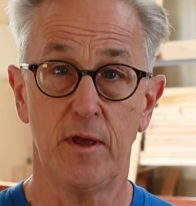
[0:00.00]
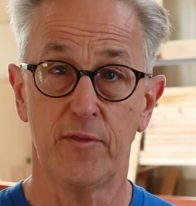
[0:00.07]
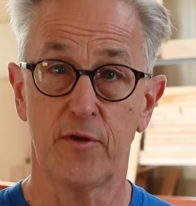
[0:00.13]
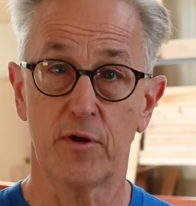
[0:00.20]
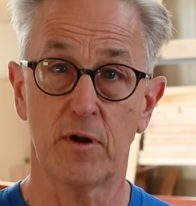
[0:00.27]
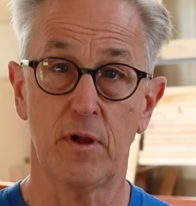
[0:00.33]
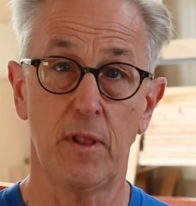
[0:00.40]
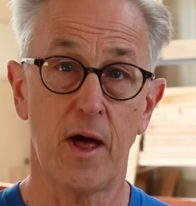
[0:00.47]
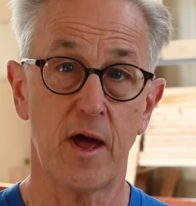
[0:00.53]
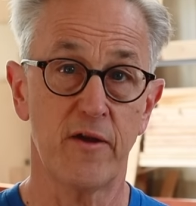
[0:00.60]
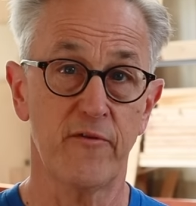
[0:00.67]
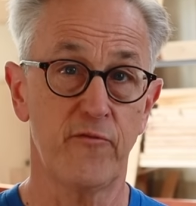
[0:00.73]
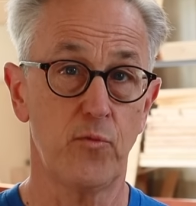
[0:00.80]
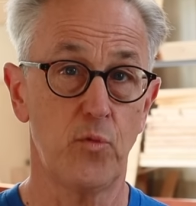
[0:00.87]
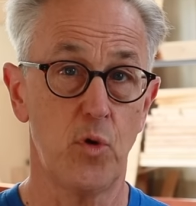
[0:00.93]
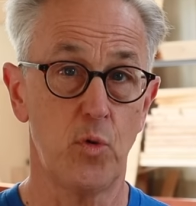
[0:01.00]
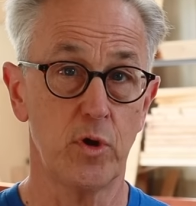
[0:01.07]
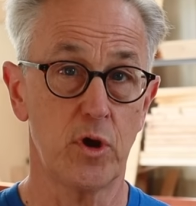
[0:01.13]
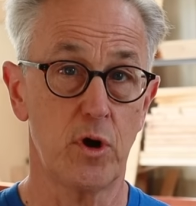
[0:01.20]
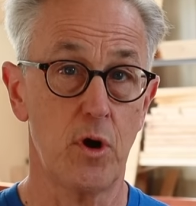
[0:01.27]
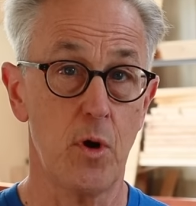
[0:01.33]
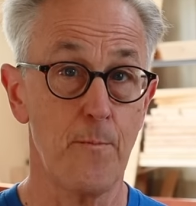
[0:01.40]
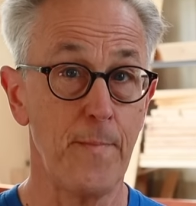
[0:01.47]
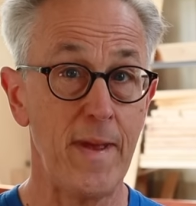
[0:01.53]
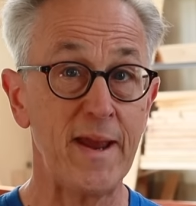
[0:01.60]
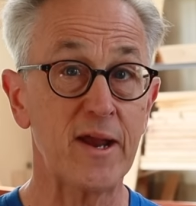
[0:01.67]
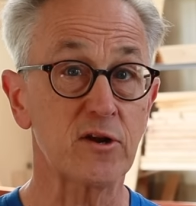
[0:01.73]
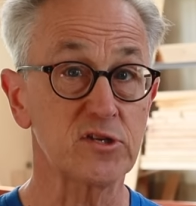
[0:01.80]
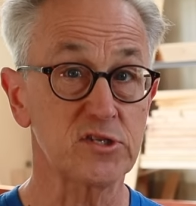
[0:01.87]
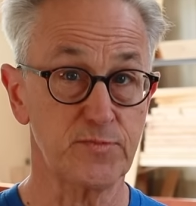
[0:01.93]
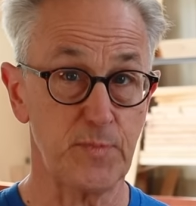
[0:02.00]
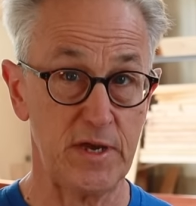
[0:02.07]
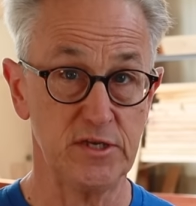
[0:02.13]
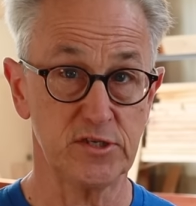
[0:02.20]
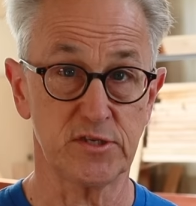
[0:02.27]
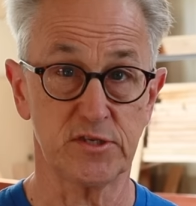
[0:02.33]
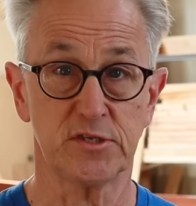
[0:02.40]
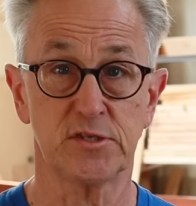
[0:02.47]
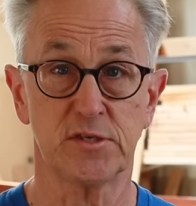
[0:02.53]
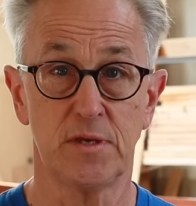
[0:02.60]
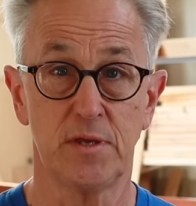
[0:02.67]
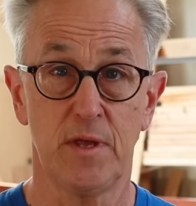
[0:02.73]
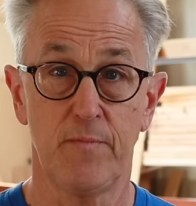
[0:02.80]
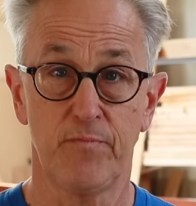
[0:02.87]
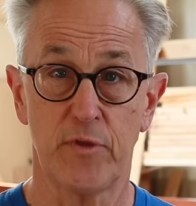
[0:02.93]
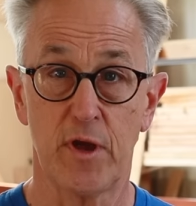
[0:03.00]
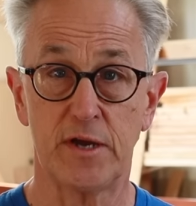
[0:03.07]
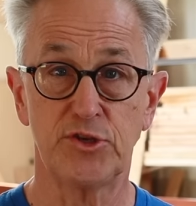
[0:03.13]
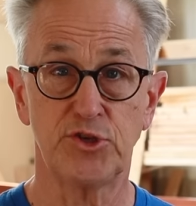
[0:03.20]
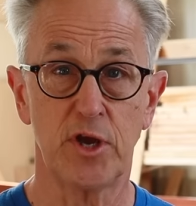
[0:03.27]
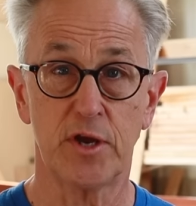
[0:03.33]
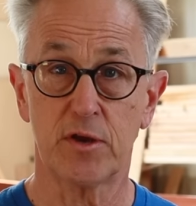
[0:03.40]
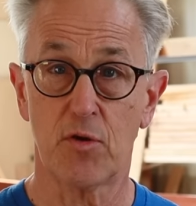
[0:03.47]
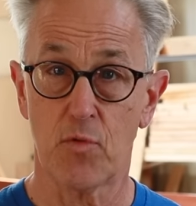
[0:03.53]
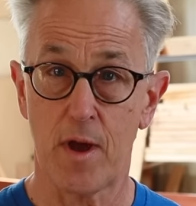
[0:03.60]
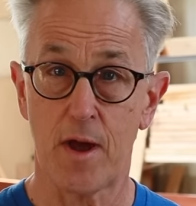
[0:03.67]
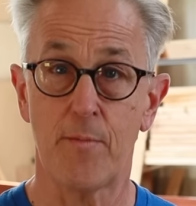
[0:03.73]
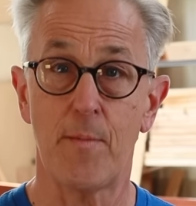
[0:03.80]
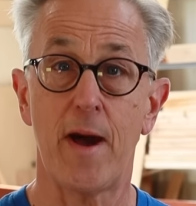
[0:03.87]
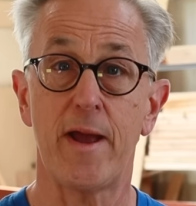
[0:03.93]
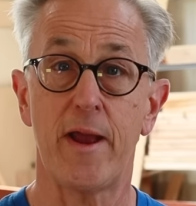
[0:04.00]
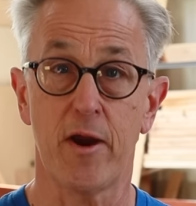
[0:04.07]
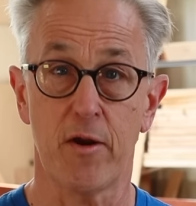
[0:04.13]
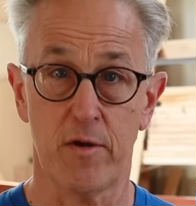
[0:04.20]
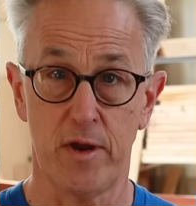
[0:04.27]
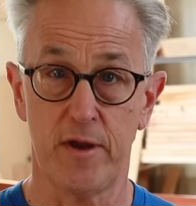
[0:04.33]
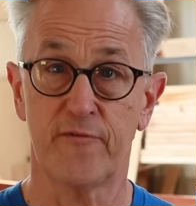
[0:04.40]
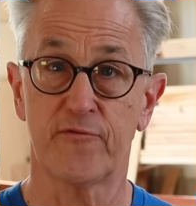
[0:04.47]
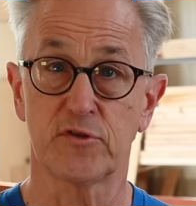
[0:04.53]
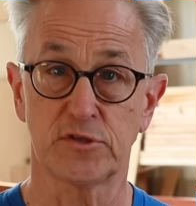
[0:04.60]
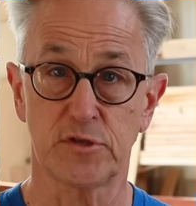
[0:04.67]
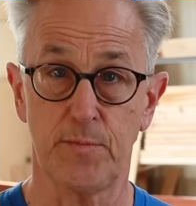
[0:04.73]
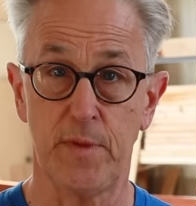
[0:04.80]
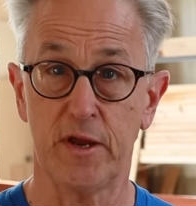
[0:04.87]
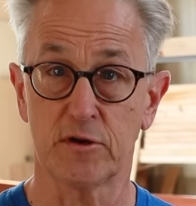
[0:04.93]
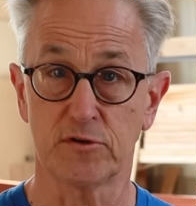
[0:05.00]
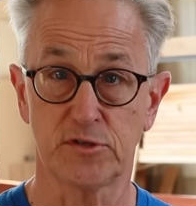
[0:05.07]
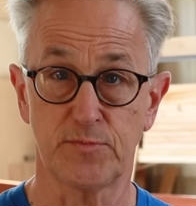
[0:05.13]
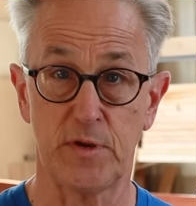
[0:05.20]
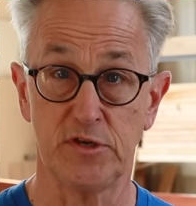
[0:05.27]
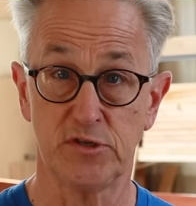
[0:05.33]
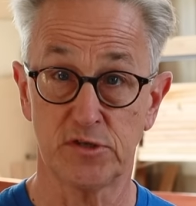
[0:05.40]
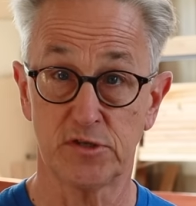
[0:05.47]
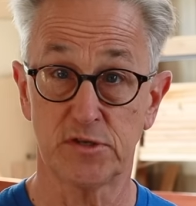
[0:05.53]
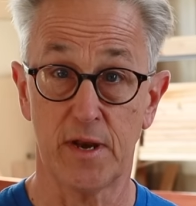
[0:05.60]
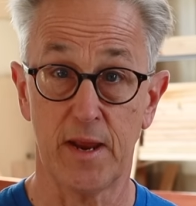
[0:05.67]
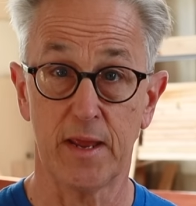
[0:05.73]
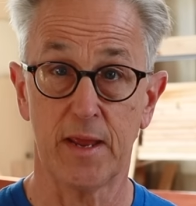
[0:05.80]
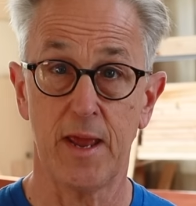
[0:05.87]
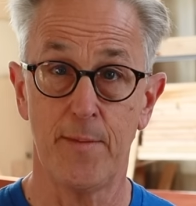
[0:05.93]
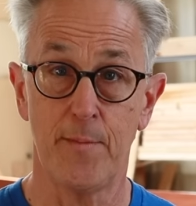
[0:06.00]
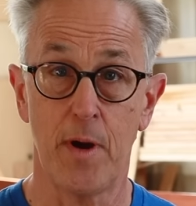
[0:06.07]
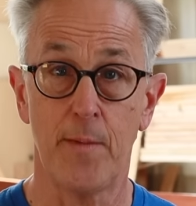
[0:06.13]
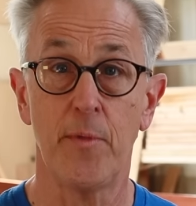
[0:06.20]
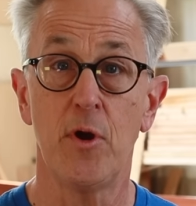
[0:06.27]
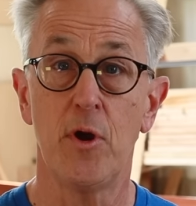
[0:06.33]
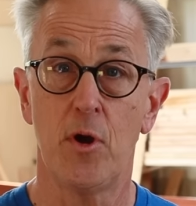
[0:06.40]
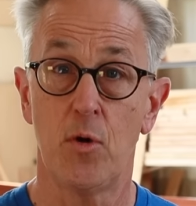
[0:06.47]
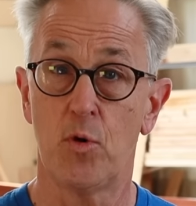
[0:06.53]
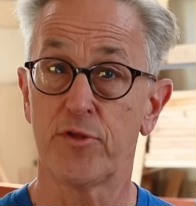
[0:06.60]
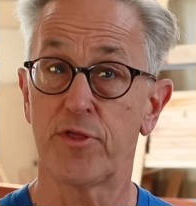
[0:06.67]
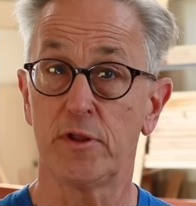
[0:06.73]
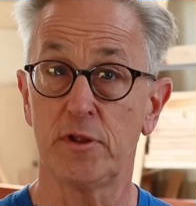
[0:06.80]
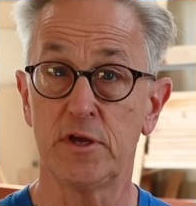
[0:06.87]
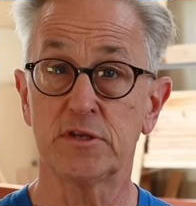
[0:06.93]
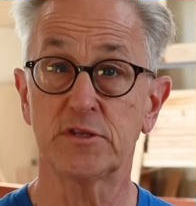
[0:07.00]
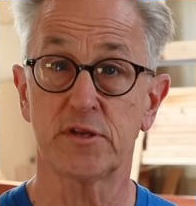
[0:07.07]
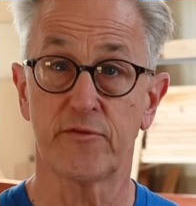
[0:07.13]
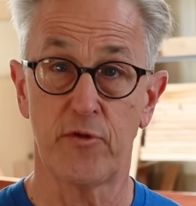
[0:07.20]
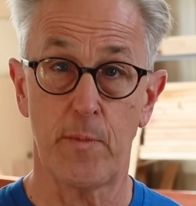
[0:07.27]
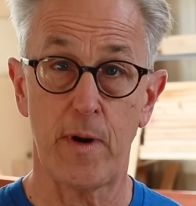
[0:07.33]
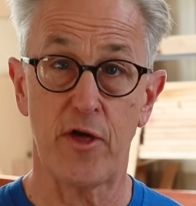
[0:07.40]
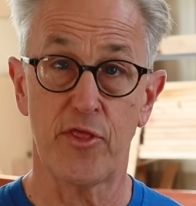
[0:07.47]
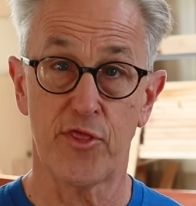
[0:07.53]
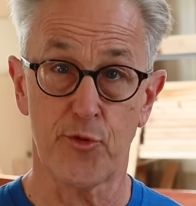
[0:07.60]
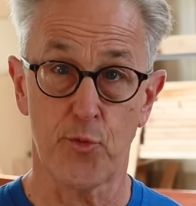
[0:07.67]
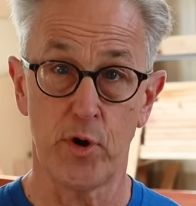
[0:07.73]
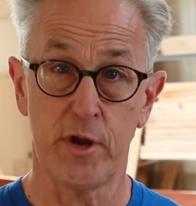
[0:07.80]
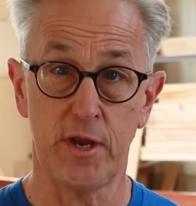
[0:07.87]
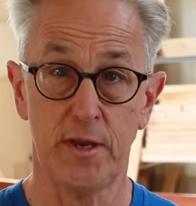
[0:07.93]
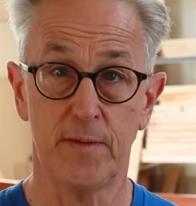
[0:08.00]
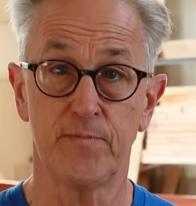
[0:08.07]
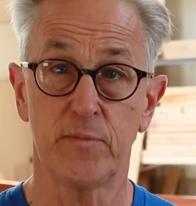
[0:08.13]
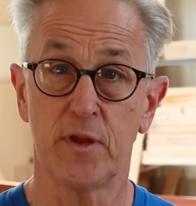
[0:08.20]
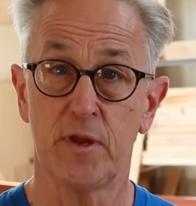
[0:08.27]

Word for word: there are a lot of what we call maker spaces. Now I checked around my area for some maker spaces and I came up with a list of about three.